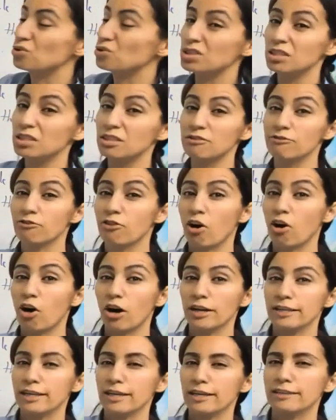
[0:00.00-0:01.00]
to
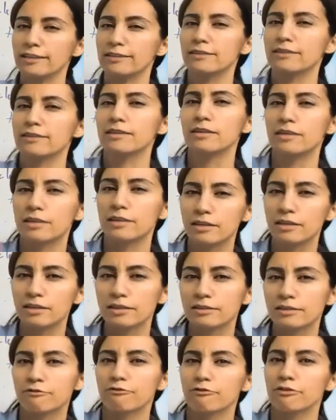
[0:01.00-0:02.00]
define a
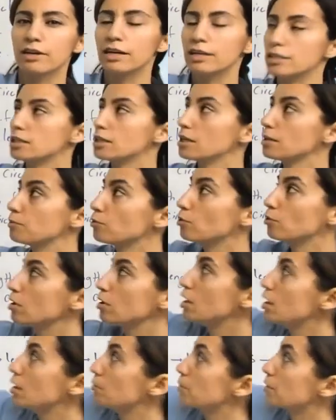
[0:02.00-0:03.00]
third
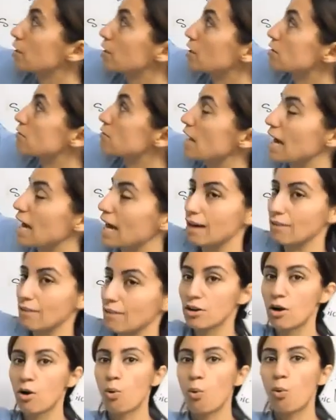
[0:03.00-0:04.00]
variable because we
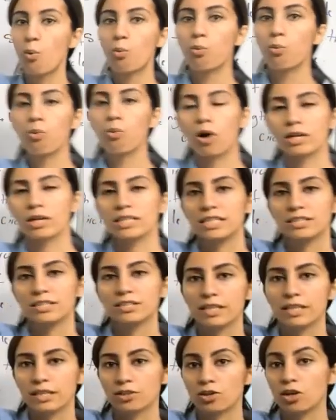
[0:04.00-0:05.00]
have one
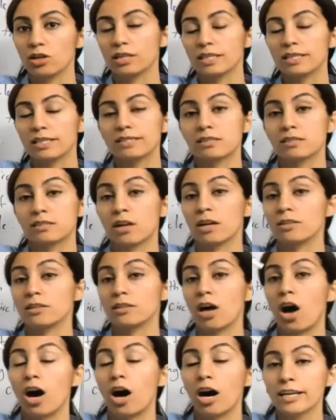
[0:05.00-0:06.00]
integral. It's
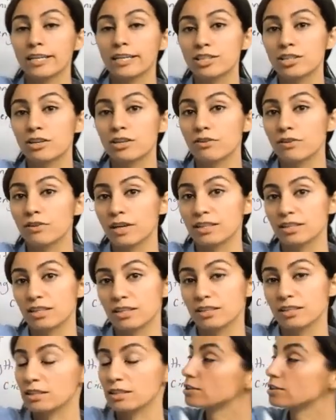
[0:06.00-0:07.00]
not iterated